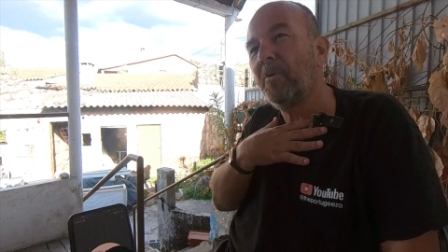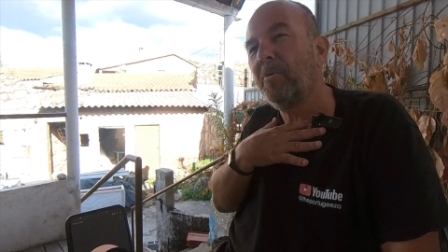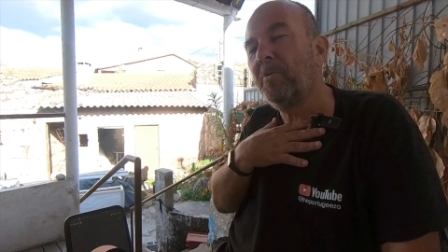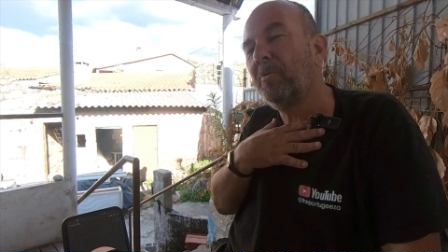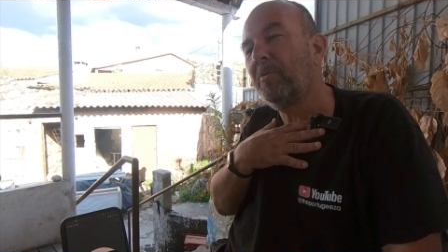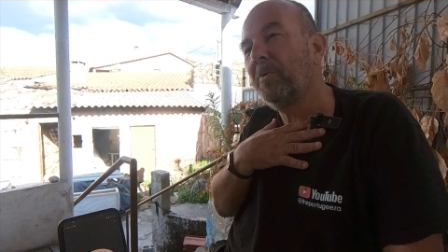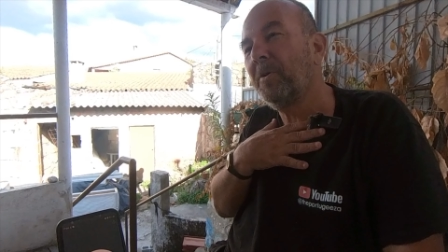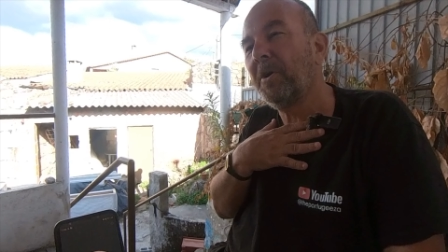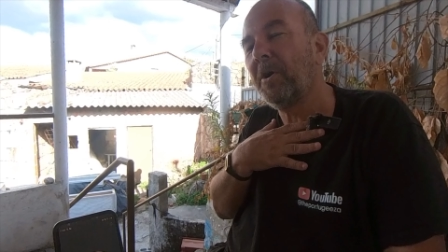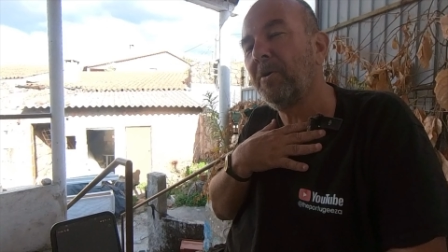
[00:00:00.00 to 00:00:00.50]

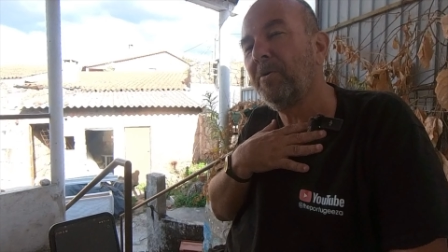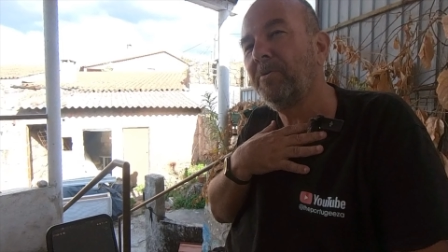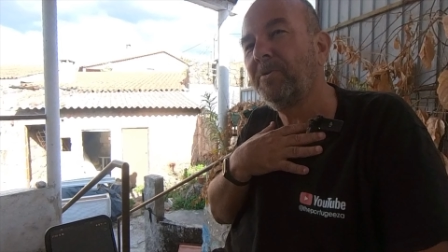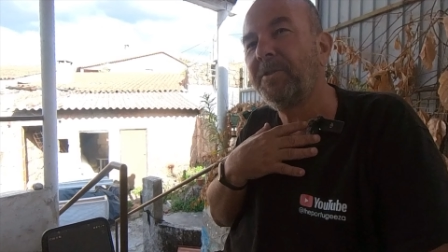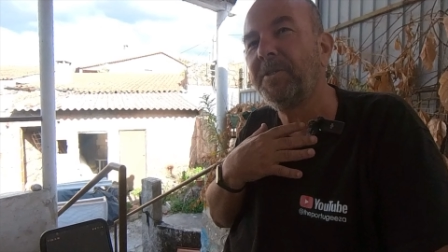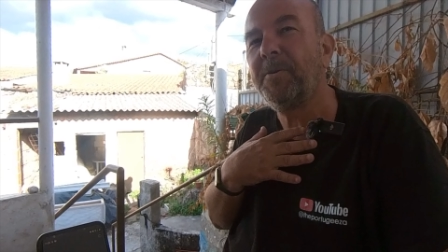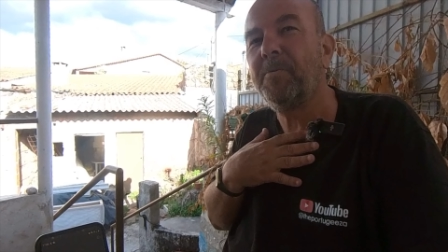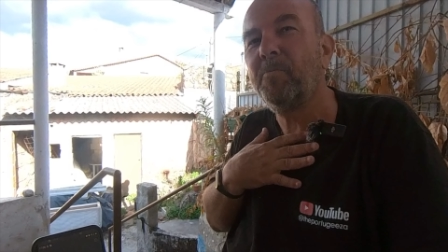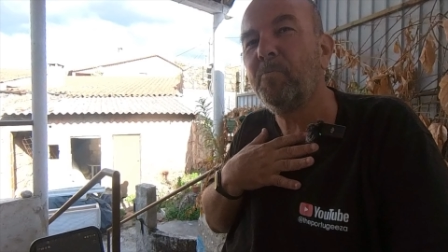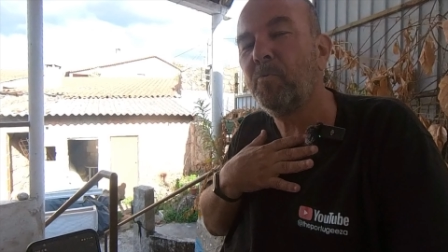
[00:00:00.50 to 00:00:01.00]
all
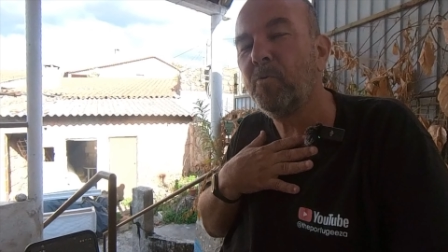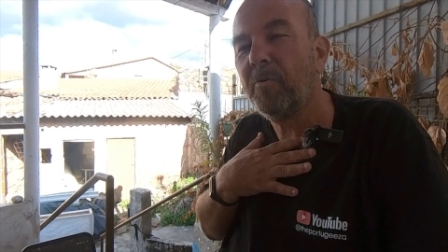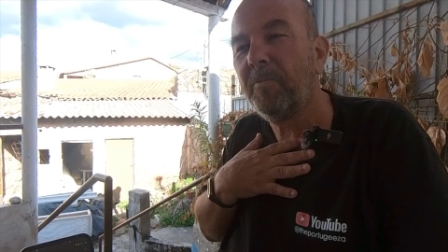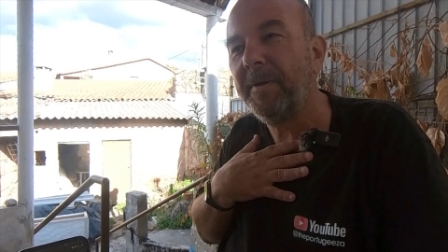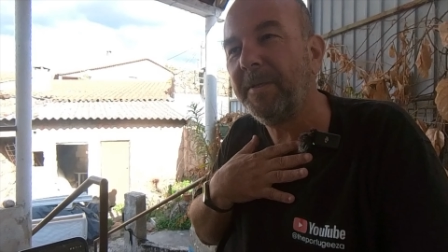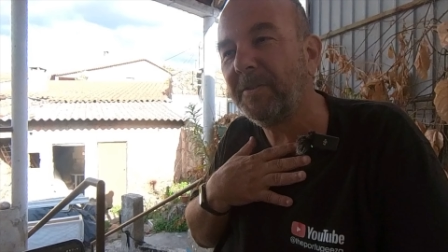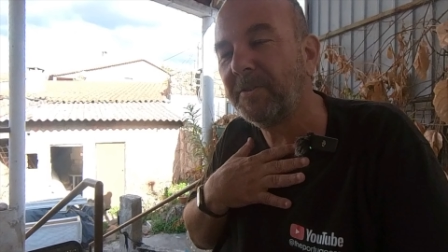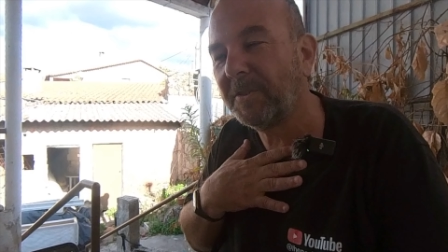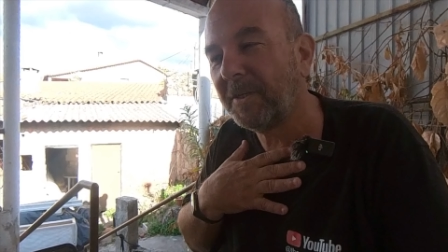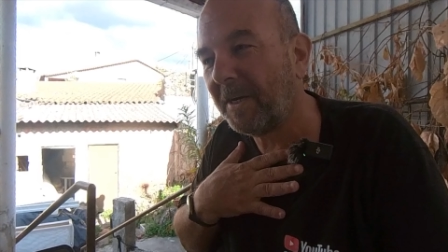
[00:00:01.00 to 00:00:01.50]
cozy and
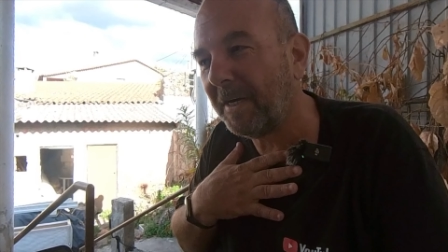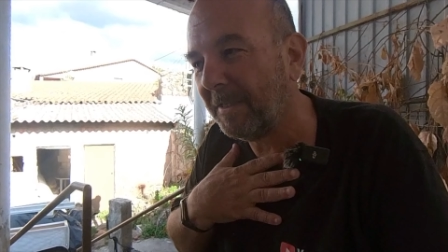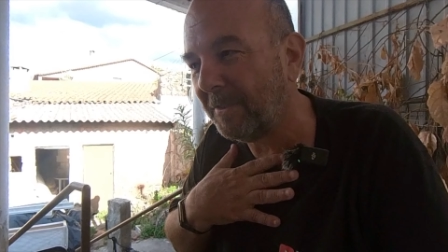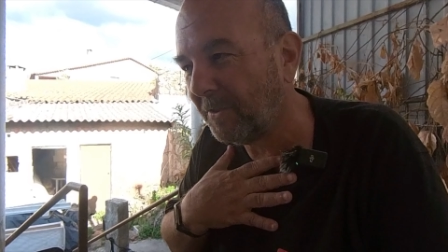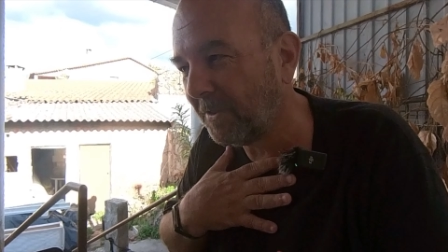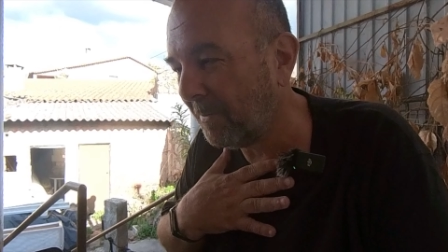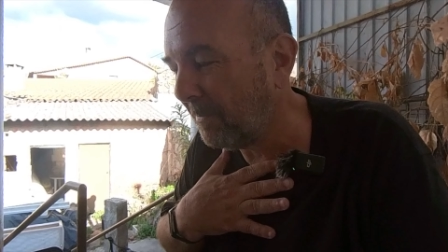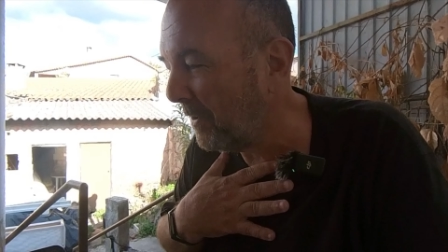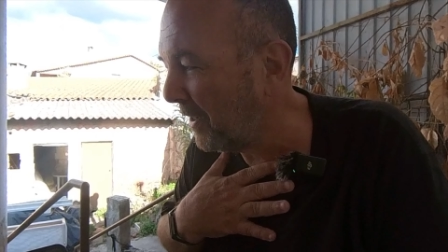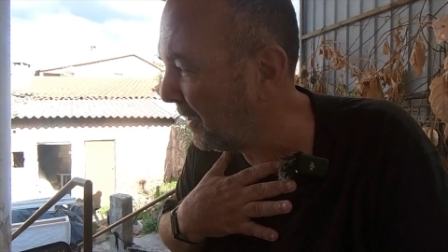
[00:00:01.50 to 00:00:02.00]
warm
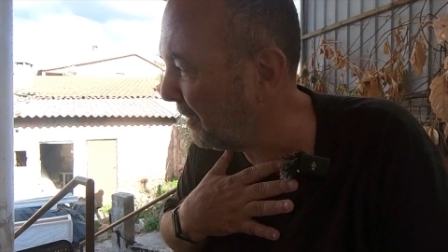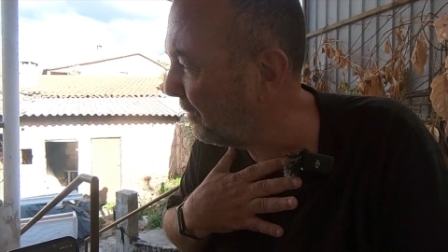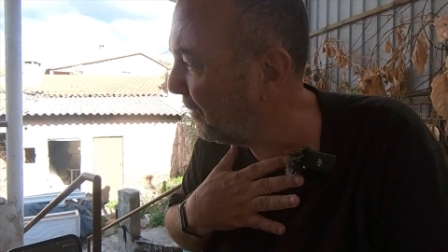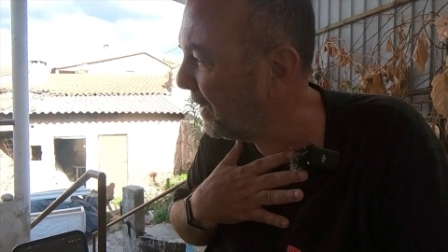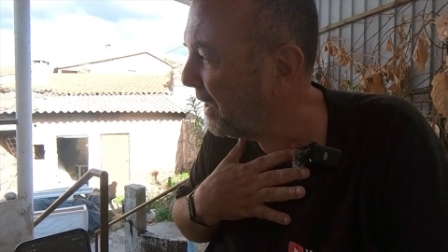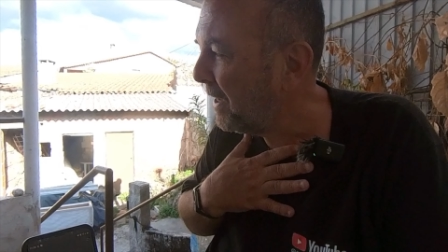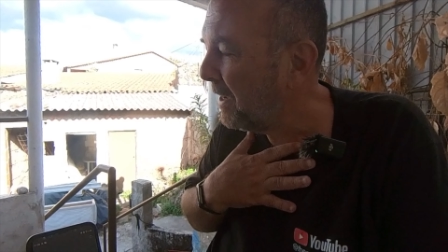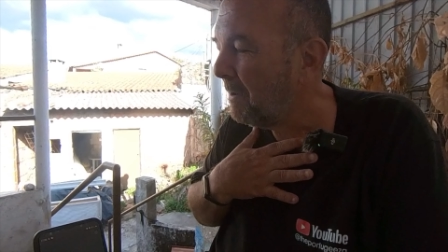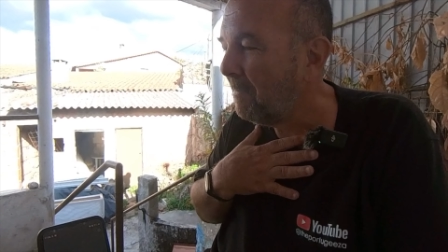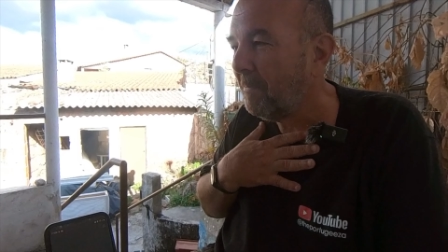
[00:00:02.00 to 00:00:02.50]
inside
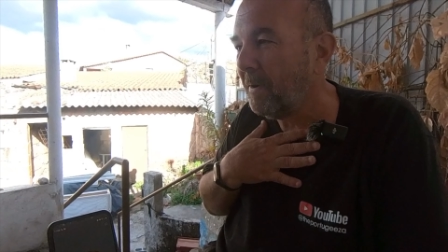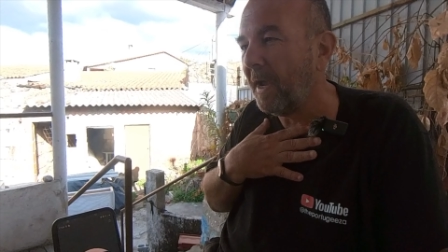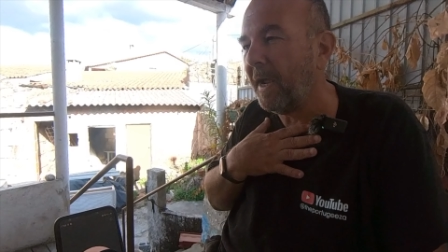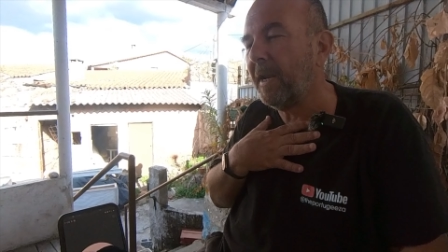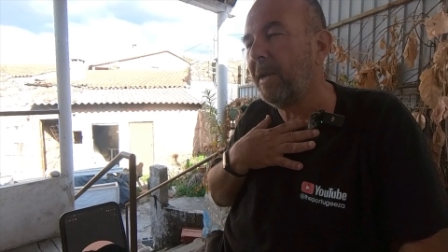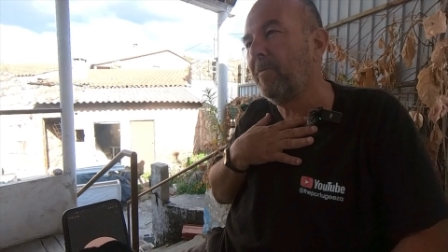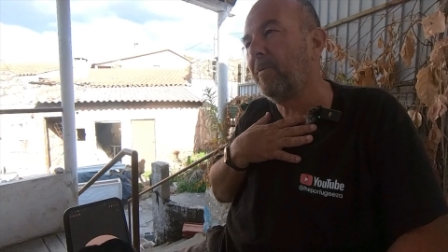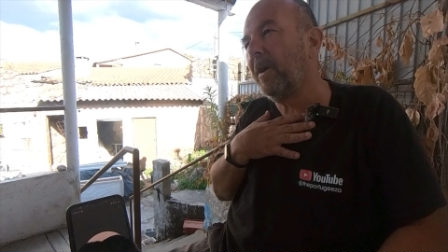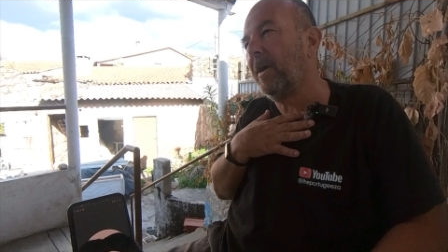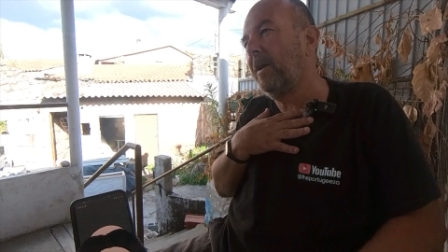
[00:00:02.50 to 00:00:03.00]
somehow.
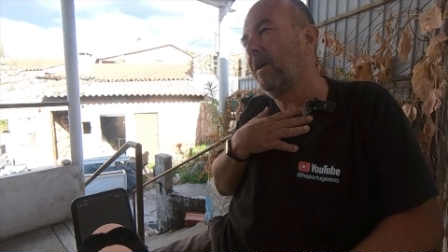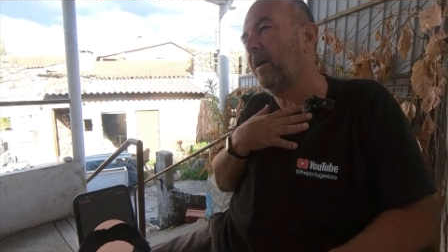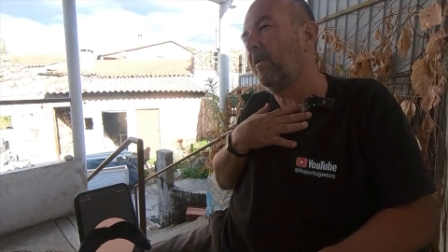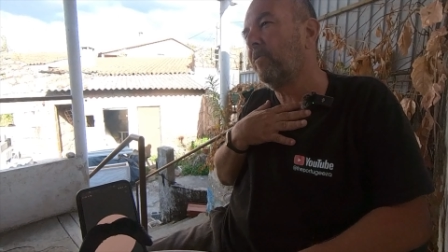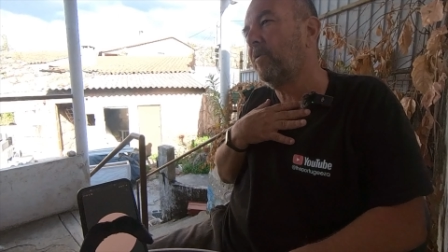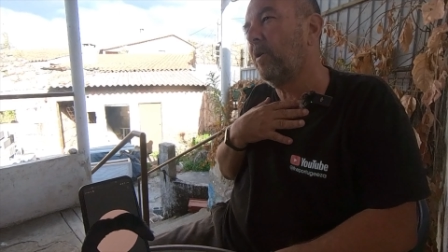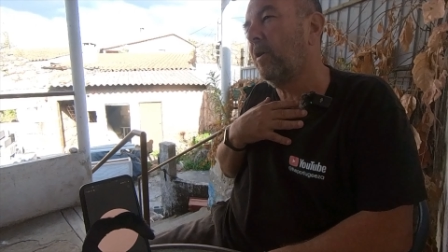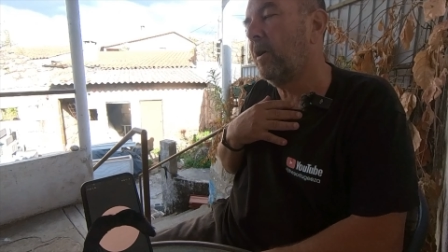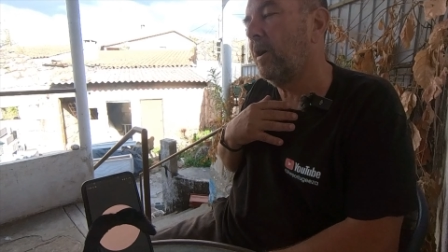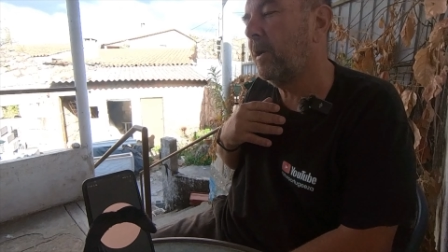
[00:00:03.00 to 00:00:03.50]
But anyway,
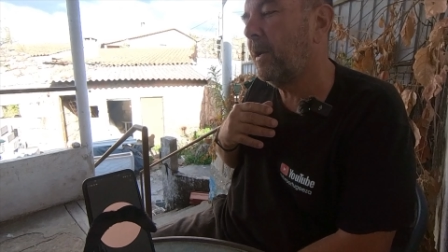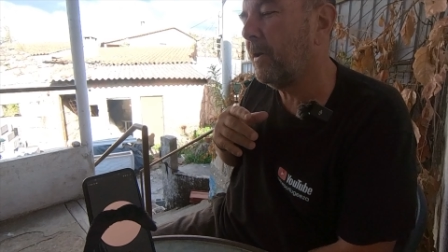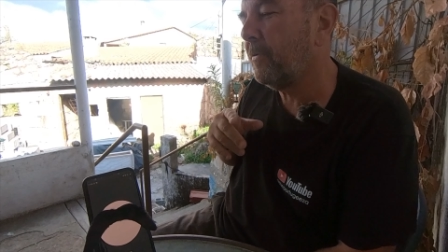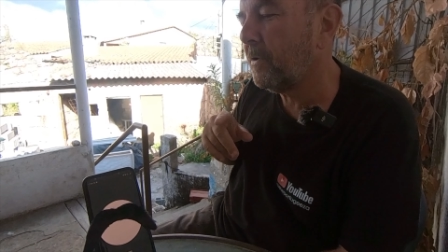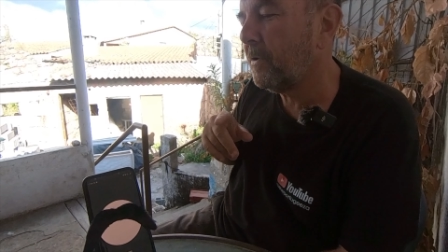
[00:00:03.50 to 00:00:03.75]
I've got